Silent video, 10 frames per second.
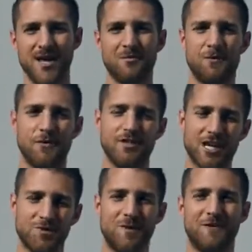But if you
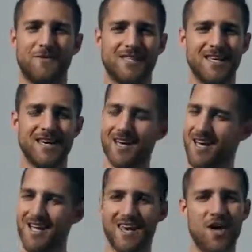just want the physique,
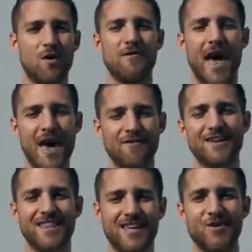now you have
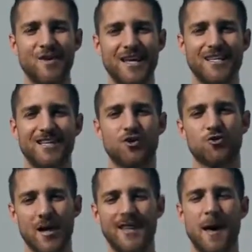everything you need to
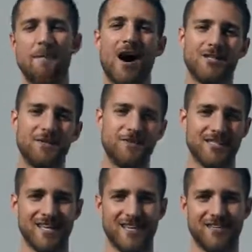create that boxer
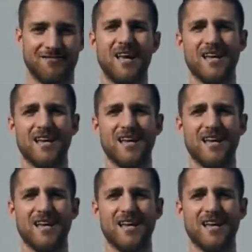physique.